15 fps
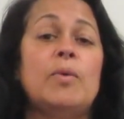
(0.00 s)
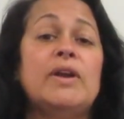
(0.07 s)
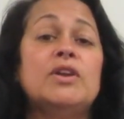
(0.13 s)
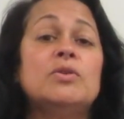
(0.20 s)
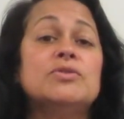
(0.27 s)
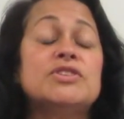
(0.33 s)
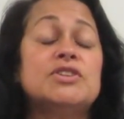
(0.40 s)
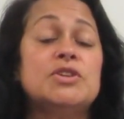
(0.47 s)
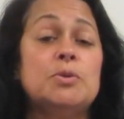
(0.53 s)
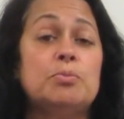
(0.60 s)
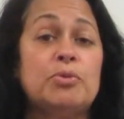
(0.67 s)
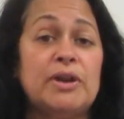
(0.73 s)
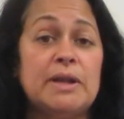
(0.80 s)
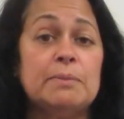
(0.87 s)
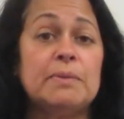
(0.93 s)
We can also do
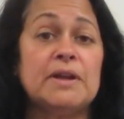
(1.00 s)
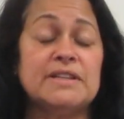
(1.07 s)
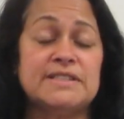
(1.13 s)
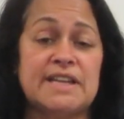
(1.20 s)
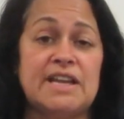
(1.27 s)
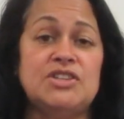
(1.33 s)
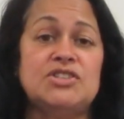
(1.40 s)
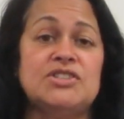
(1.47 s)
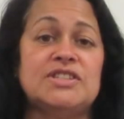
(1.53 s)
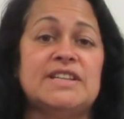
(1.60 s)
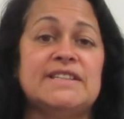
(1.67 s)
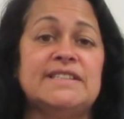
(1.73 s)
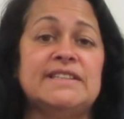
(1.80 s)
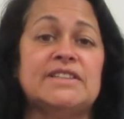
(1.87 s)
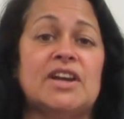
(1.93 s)
preimplantation
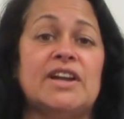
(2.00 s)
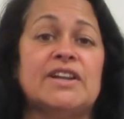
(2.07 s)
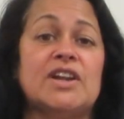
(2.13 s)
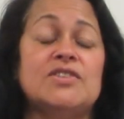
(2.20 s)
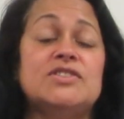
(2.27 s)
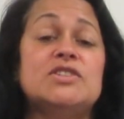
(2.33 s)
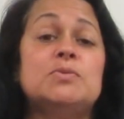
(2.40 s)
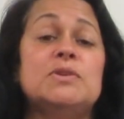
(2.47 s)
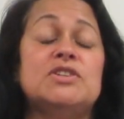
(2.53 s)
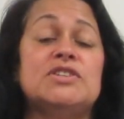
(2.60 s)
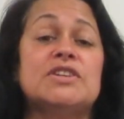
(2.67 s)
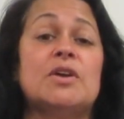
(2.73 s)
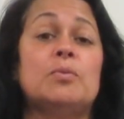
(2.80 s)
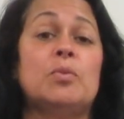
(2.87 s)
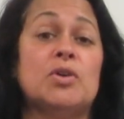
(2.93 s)
genetic diagnosis, which
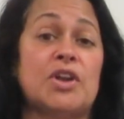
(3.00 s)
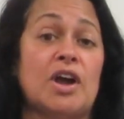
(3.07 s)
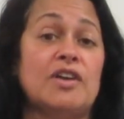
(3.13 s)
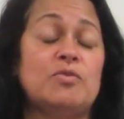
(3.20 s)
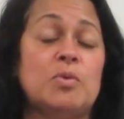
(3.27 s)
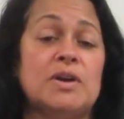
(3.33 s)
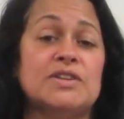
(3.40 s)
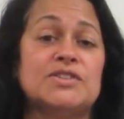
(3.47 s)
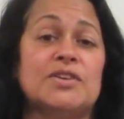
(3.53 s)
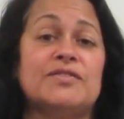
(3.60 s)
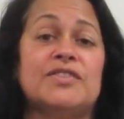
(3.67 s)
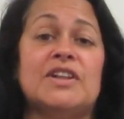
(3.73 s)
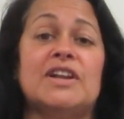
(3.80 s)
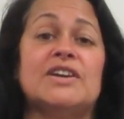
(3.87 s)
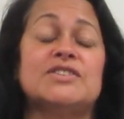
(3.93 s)
is what I've worked on
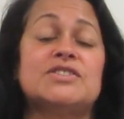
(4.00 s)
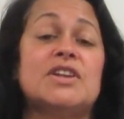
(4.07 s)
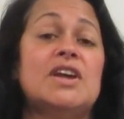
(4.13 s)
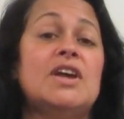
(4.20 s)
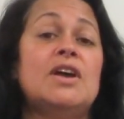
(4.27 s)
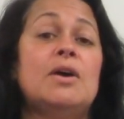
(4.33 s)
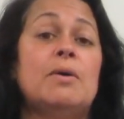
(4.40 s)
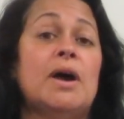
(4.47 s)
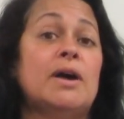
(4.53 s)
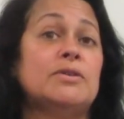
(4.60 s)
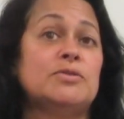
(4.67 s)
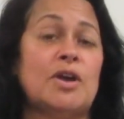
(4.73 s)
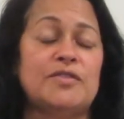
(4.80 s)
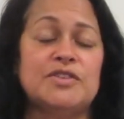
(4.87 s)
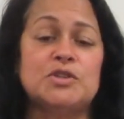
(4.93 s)
for the last
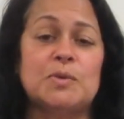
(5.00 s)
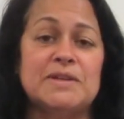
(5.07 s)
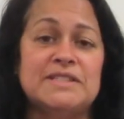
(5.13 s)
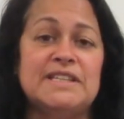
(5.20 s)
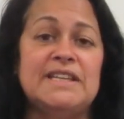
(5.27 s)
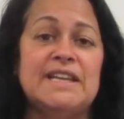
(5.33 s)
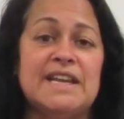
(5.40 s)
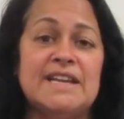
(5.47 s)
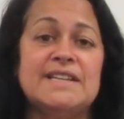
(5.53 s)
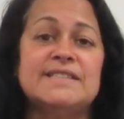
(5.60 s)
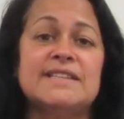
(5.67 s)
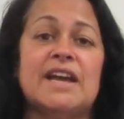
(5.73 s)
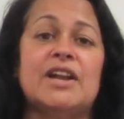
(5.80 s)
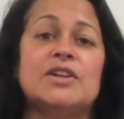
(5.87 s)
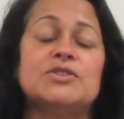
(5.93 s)
over 20
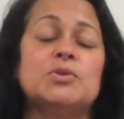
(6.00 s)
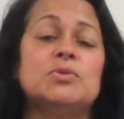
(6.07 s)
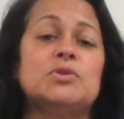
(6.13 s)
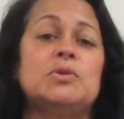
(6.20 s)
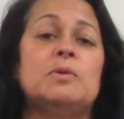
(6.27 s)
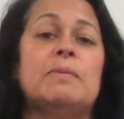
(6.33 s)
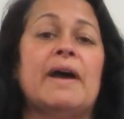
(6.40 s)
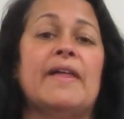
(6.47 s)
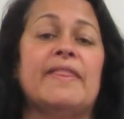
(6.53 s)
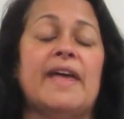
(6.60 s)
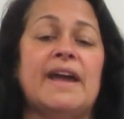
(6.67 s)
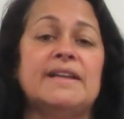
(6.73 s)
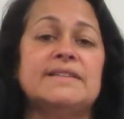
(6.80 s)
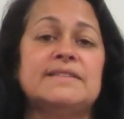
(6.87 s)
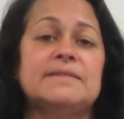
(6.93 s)
years, and I'll talk to you about
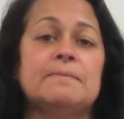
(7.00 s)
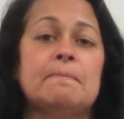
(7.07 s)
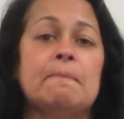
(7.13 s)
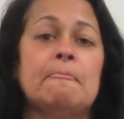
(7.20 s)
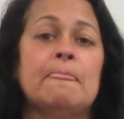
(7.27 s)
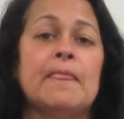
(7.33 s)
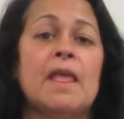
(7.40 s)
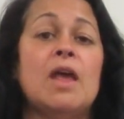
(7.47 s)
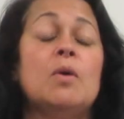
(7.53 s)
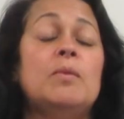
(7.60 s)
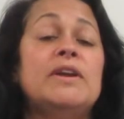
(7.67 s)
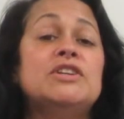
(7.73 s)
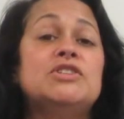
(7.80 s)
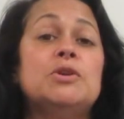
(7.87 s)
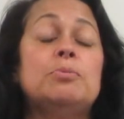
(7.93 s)
that.
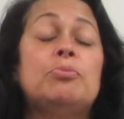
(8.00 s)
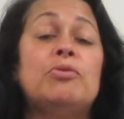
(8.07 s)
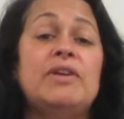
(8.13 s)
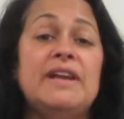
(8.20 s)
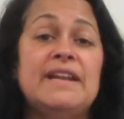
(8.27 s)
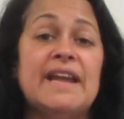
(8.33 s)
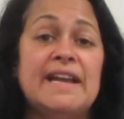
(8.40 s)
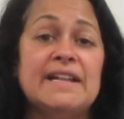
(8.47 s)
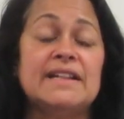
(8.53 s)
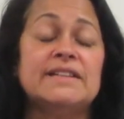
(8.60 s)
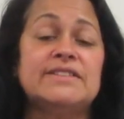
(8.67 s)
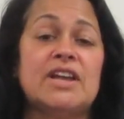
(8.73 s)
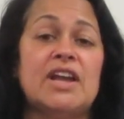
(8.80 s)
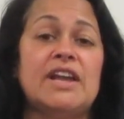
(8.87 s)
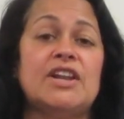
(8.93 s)
We can do
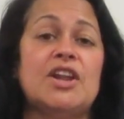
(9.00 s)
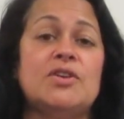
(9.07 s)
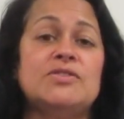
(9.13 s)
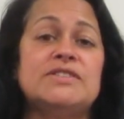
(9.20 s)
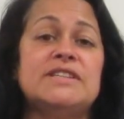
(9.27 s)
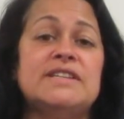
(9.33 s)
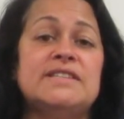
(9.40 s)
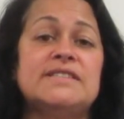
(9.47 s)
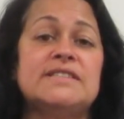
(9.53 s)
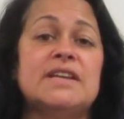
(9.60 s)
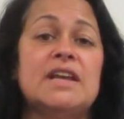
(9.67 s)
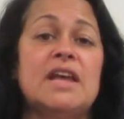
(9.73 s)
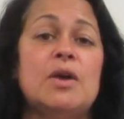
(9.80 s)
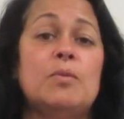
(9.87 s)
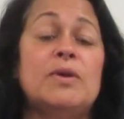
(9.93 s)
prenatal
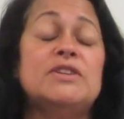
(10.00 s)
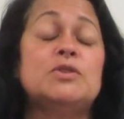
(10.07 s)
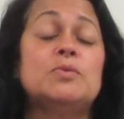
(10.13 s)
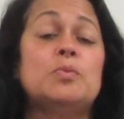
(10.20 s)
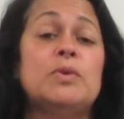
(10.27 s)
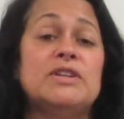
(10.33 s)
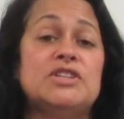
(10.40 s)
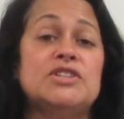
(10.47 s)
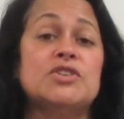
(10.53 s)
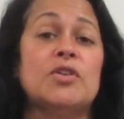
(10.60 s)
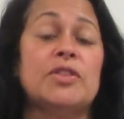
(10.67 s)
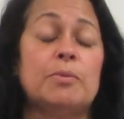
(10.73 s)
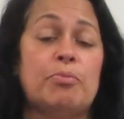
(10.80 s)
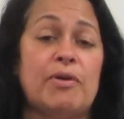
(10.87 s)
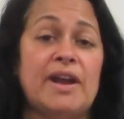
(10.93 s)
diagnosis, which is
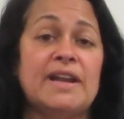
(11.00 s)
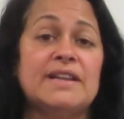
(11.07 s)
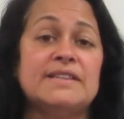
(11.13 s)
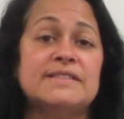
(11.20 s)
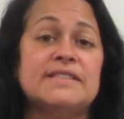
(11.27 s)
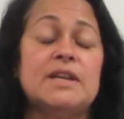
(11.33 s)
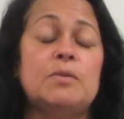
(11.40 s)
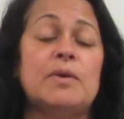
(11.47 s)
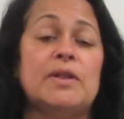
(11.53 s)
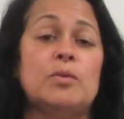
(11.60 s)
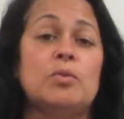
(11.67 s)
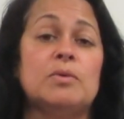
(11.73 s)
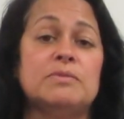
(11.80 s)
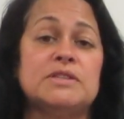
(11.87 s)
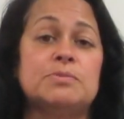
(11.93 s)
on the pregnancy, when the
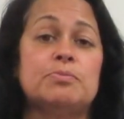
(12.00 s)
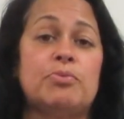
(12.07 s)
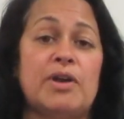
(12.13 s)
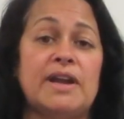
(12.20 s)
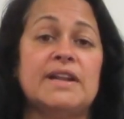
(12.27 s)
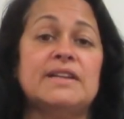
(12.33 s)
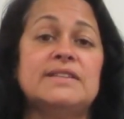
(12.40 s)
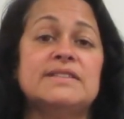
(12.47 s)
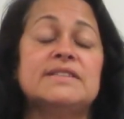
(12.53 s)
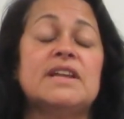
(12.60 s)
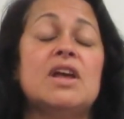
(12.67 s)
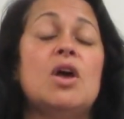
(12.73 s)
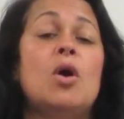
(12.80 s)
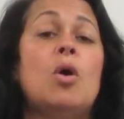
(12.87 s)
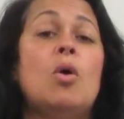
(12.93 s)
woman's pregnant,
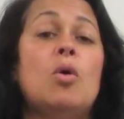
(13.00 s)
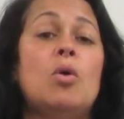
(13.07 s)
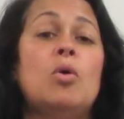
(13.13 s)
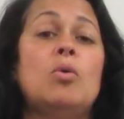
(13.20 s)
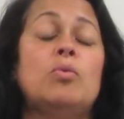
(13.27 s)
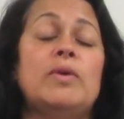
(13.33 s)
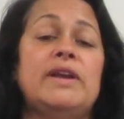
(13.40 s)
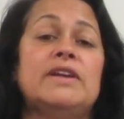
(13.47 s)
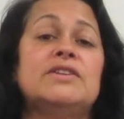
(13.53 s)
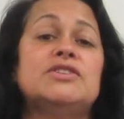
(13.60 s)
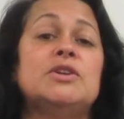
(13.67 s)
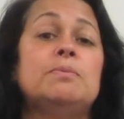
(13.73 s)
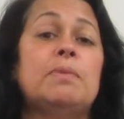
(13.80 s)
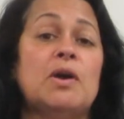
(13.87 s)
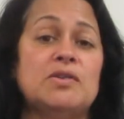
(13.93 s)
or we can
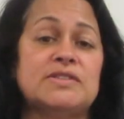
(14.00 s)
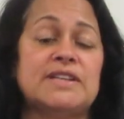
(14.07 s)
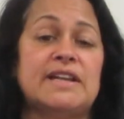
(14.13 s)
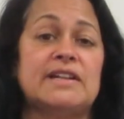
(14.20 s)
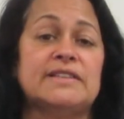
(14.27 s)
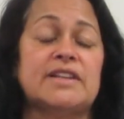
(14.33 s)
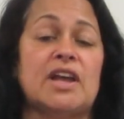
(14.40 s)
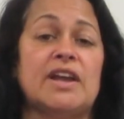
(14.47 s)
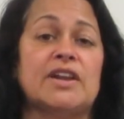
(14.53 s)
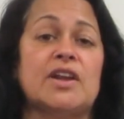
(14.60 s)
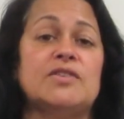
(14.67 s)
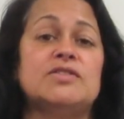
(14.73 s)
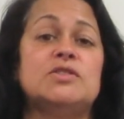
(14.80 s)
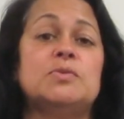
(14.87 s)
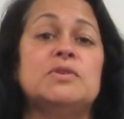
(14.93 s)
do postnatal
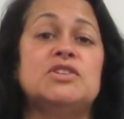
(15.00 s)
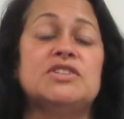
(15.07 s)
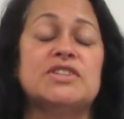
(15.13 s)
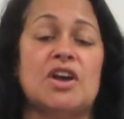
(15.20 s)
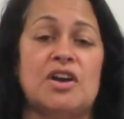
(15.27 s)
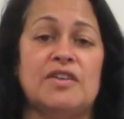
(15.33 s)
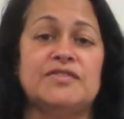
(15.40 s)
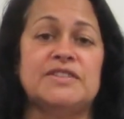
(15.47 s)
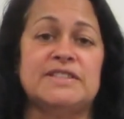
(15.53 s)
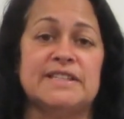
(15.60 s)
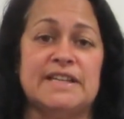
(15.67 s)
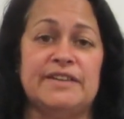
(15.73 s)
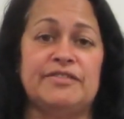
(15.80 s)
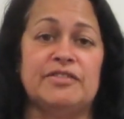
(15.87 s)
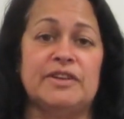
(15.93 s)
diagnosis, which is after
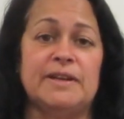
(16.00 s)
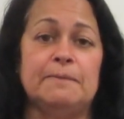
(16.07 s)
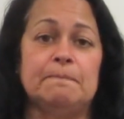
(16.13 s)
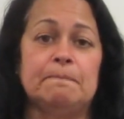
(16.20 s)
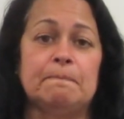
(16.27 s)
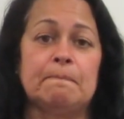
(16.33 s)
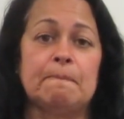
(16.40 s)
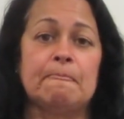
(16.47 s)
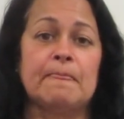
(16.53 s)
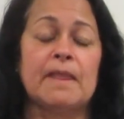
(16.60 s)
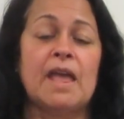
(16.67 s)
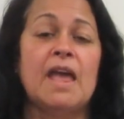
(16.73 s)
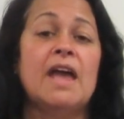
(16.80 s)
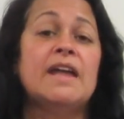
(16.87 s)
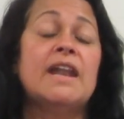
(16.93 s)
delivery.
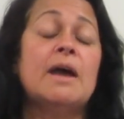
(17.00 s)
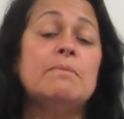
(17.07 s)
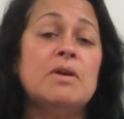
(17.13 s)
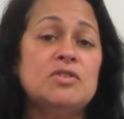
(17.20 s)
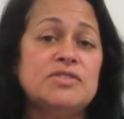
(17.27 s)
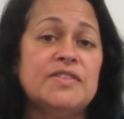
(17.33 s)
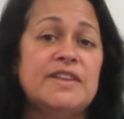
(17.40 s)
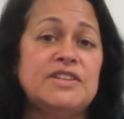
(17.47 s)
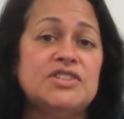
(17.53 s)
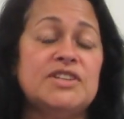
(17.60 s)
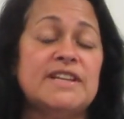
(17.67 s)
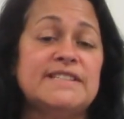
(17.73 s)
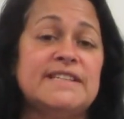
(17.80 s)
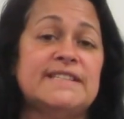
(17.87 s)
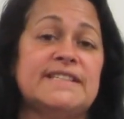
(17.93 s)
Now, most of these
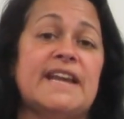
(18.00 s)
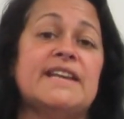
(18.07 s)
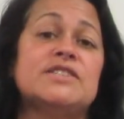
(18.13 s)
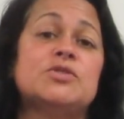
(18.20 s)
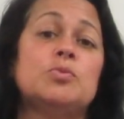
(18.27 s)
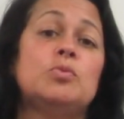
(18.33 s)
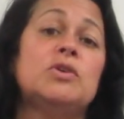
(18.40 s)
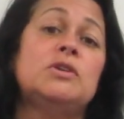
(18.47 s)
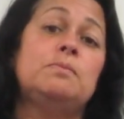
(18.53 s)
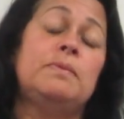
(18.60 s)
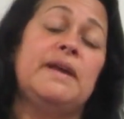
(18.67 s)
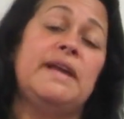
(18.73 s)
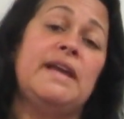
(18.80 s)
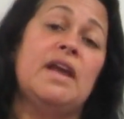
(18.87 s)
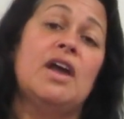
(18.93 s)
genetic tests would
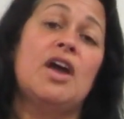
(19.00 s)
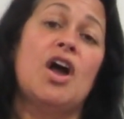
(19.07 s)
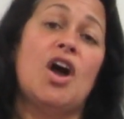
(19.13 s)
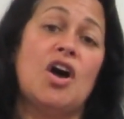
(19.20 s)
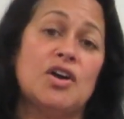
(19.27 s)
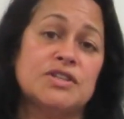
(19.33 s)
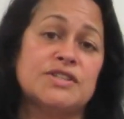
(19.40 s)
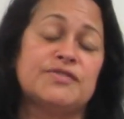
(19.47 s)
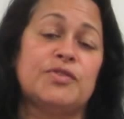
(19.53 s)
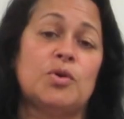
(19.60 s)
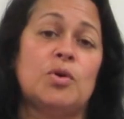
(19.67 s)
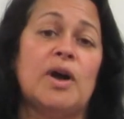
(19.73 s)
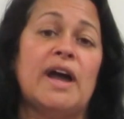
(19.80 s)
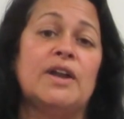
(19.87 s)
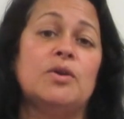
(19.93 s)
be asked
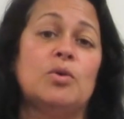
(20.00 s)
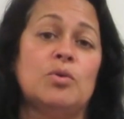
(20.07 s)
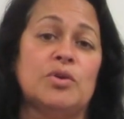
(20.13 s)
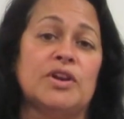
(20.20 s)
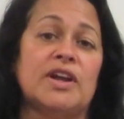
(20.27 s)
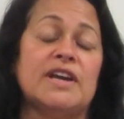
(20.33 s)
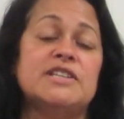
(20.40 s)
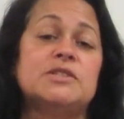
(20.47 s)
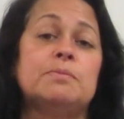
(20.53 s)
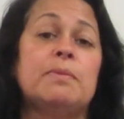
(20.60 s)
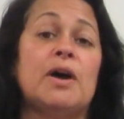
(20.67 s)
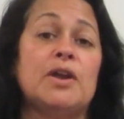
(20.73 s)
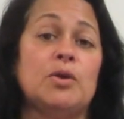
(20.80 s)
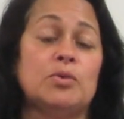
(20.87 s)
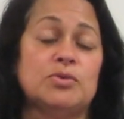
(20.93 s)
for and organised
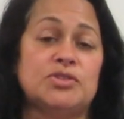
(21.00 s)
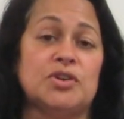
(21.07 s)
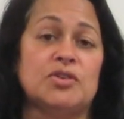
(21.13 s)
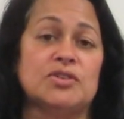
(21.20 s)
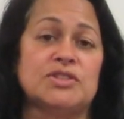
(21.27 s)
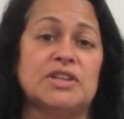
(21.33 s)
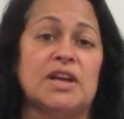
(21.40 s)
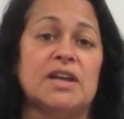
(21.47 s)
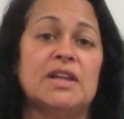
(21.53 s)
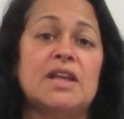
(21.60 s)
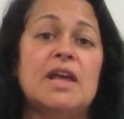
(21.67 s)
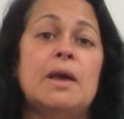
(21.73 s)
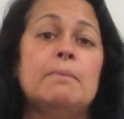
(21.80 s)
by your doctor,